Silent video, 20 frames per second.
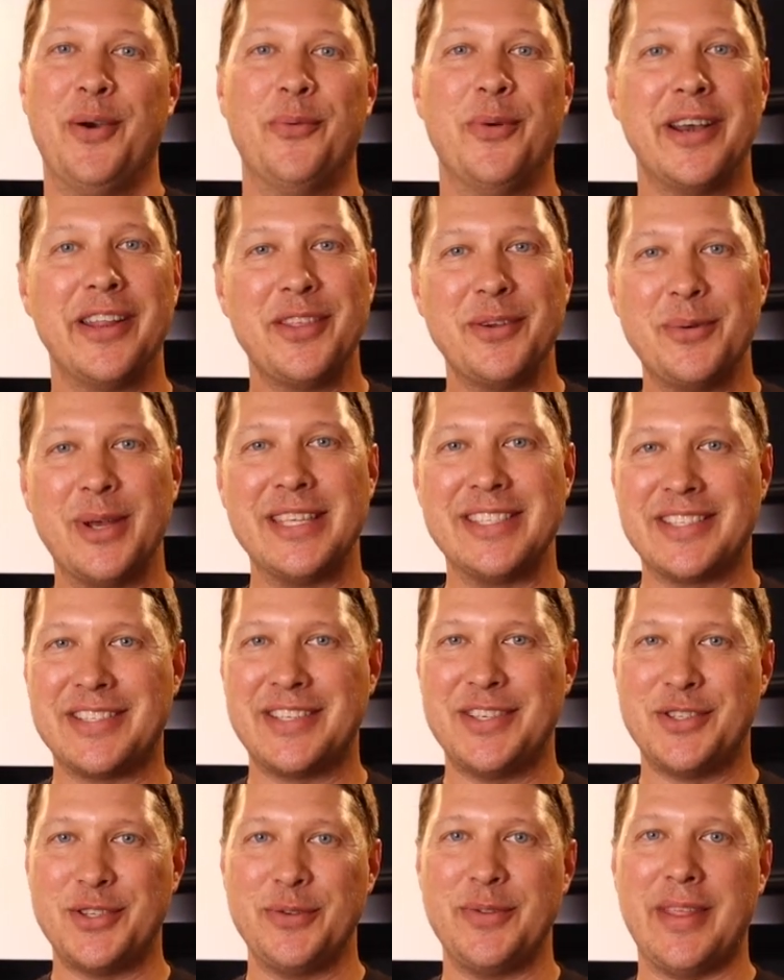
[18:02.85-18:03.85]
One of the ways
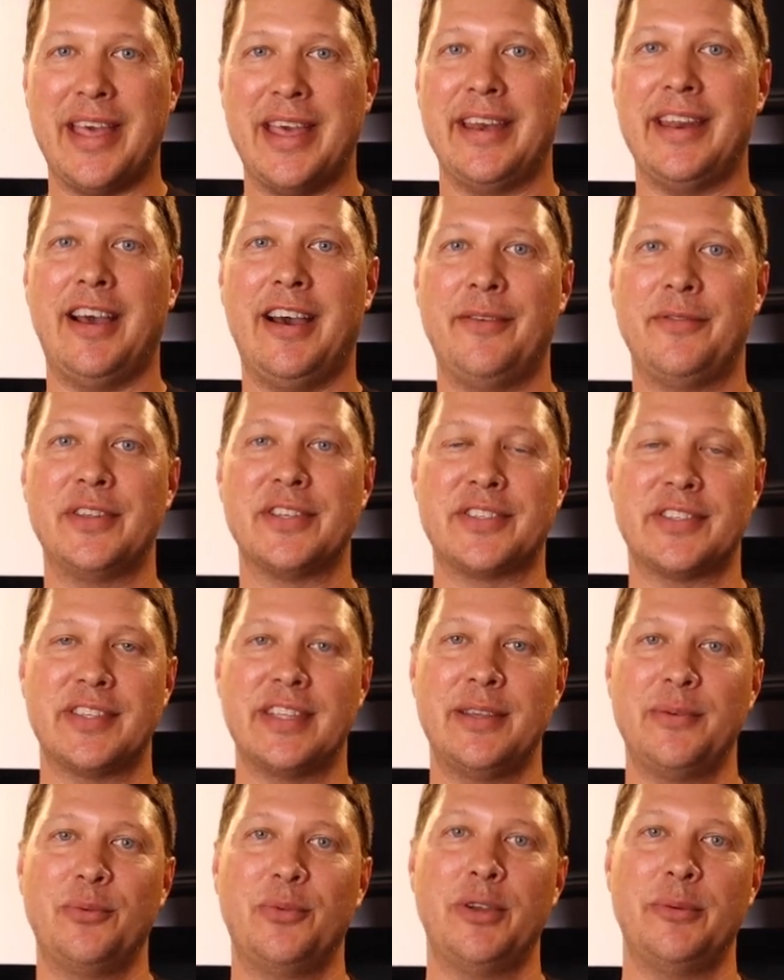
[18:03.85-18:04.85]
to do that
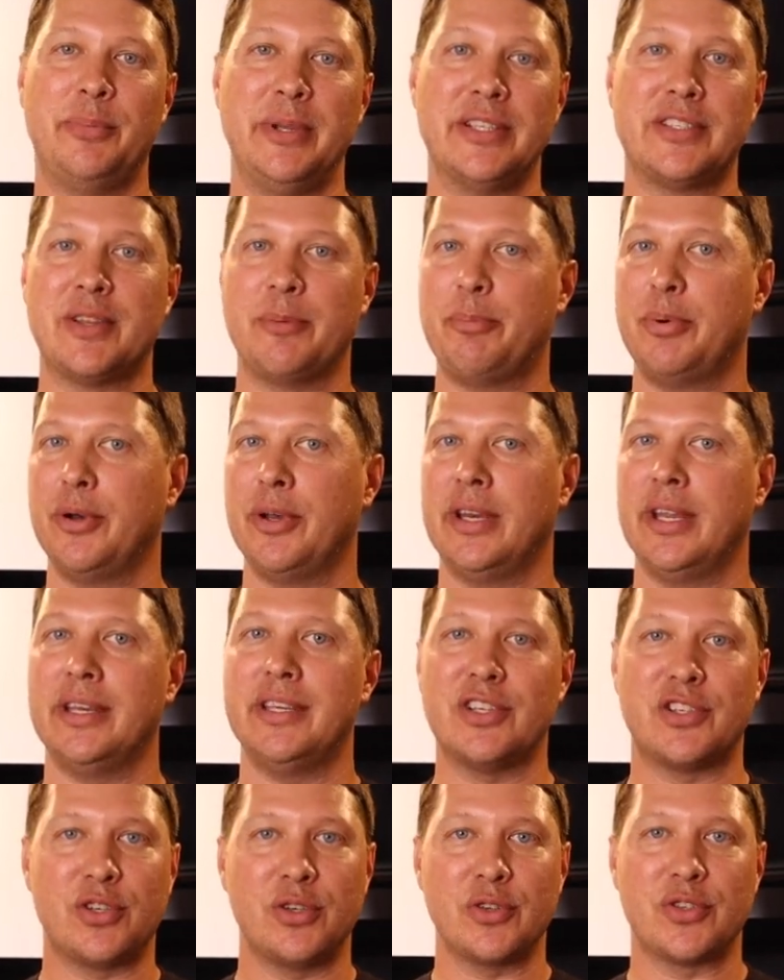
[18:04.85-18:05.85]
obviously would be to put
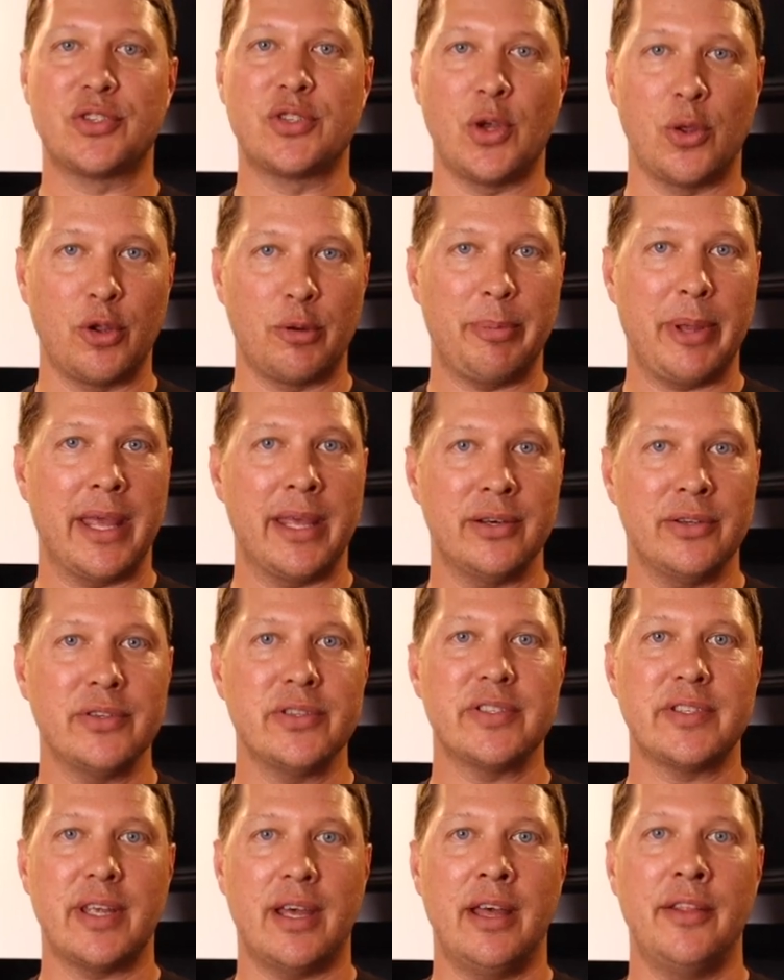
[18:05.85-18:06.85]
additional solar
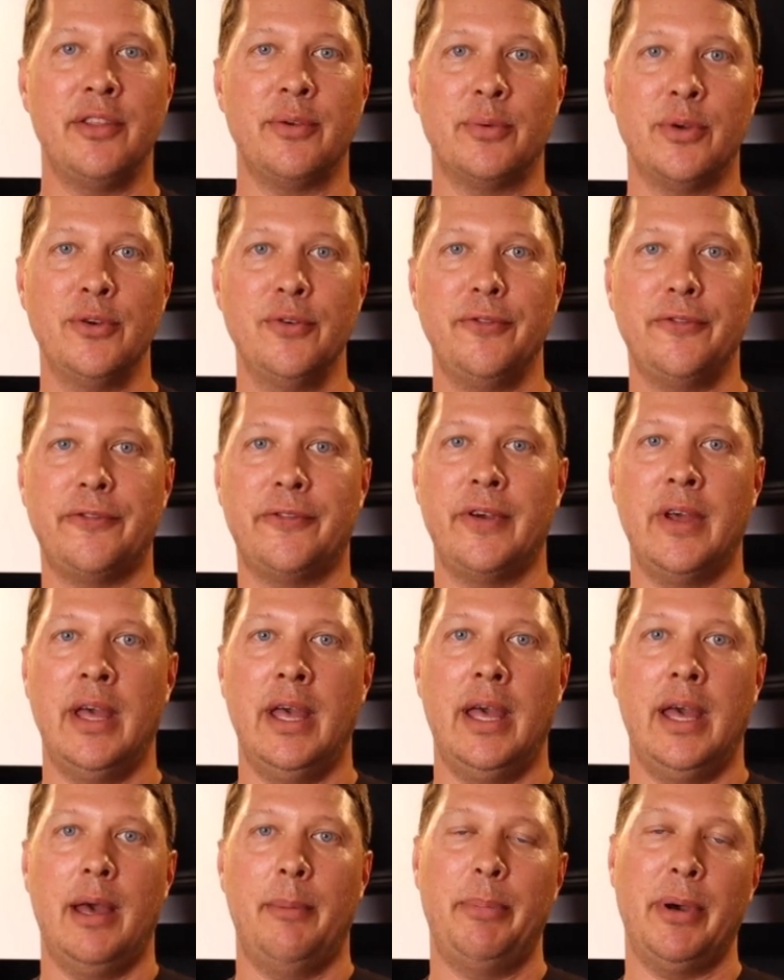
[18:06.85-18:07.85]
panels on the roof,
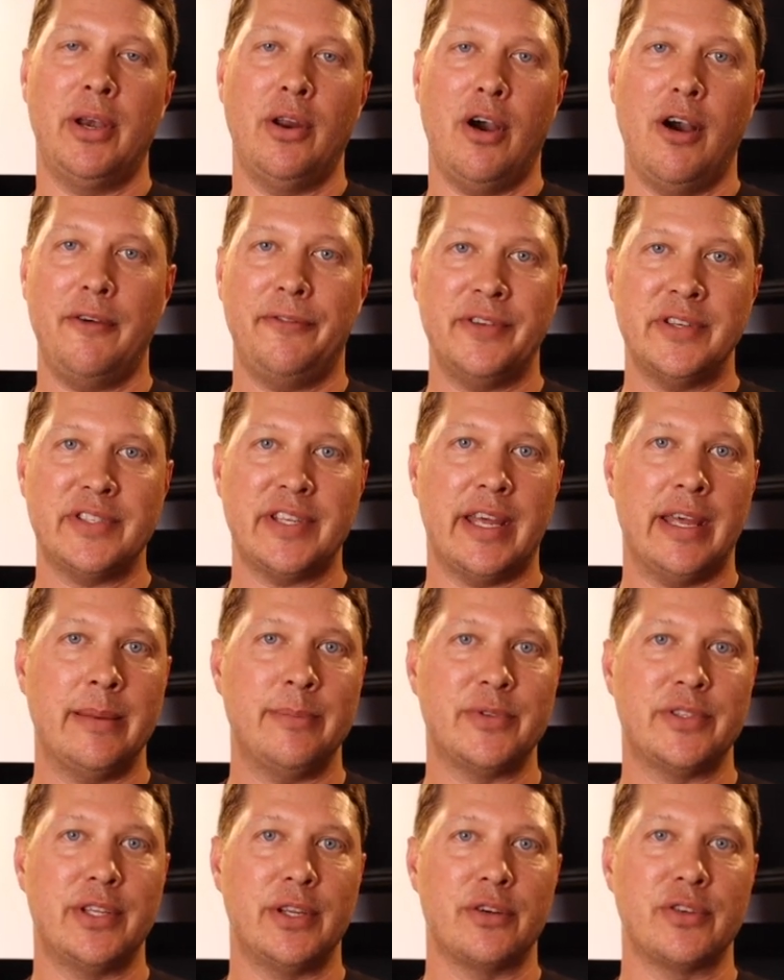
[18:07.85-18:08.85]
but
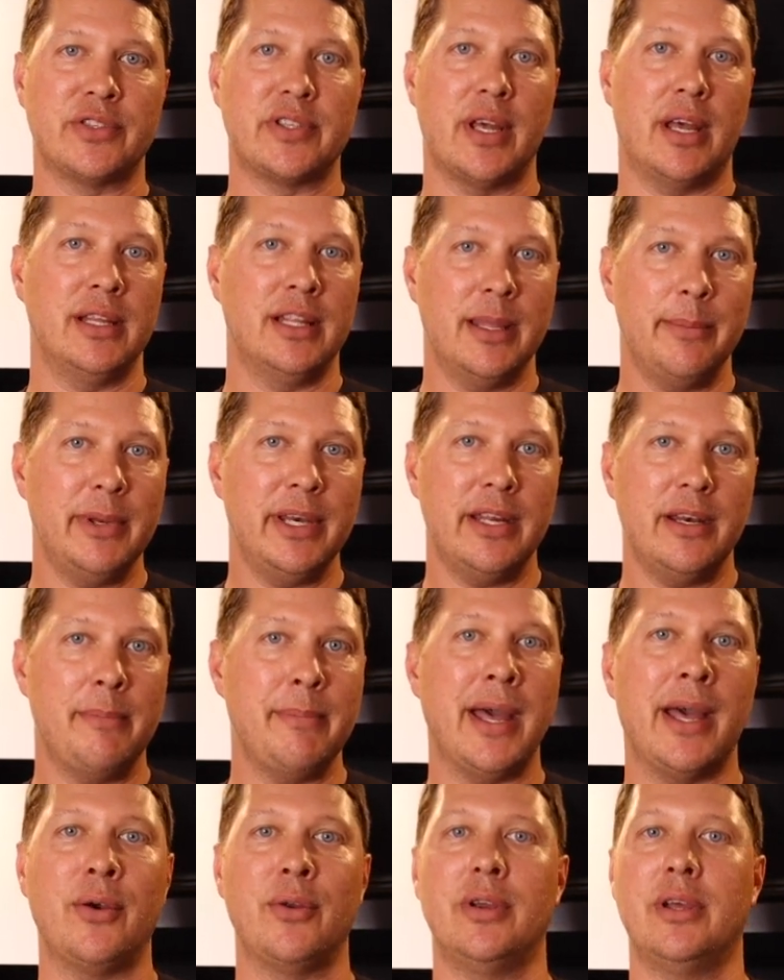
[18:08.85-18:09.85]
oftentimes there's a limited
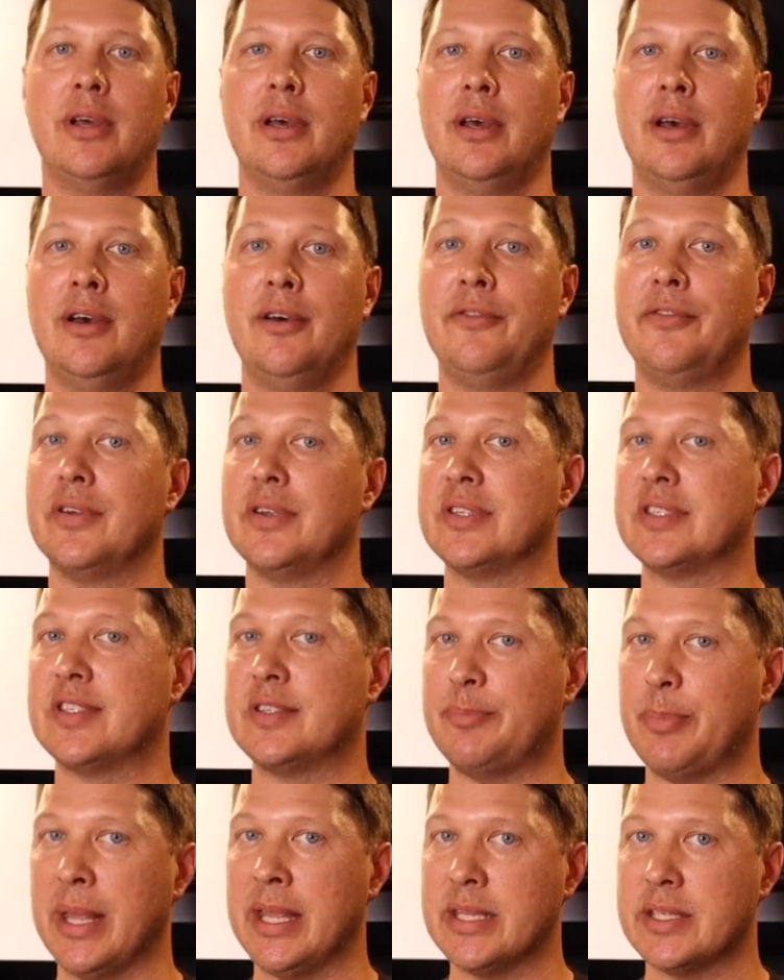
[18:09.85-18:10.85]
amount of
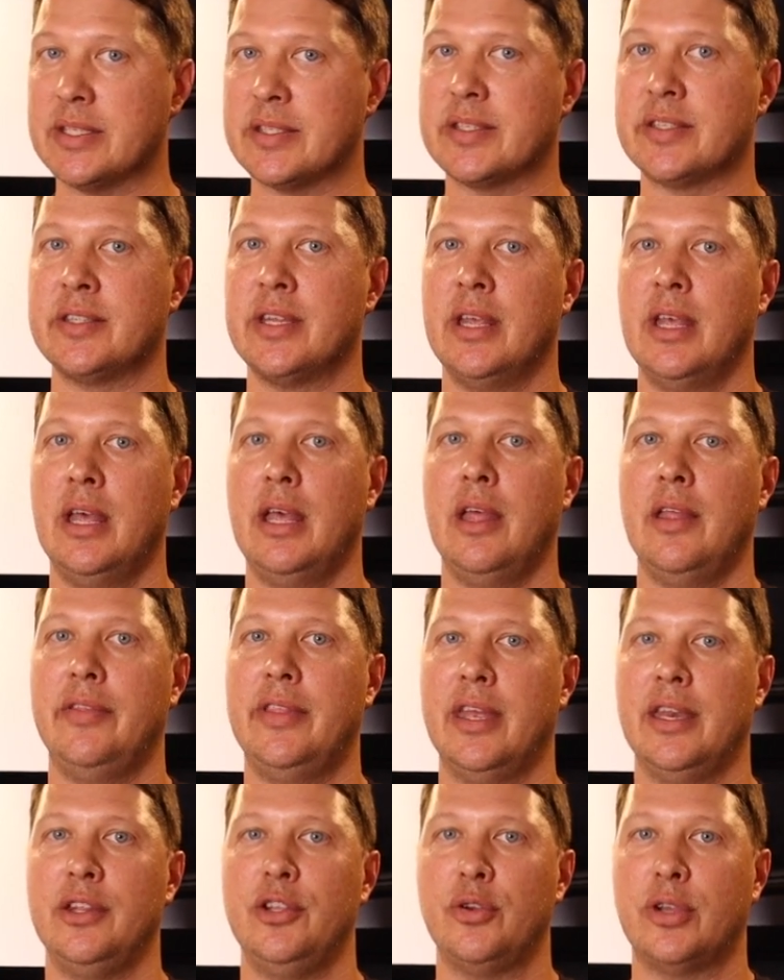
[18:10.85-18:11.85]
space
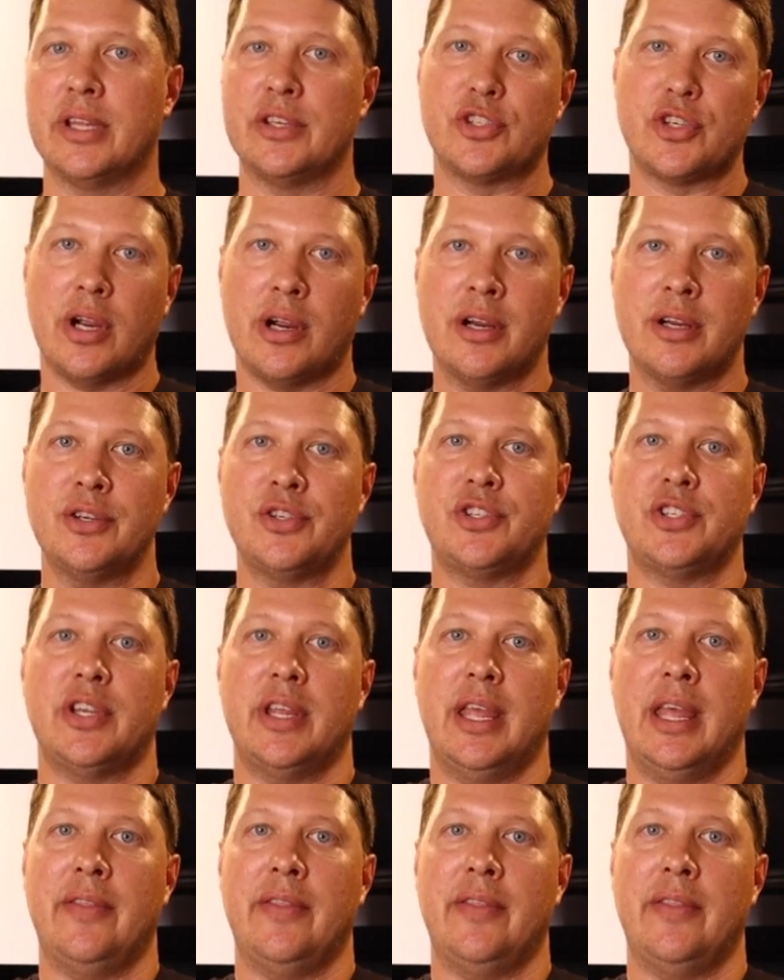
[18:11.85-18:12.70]
that you can charge.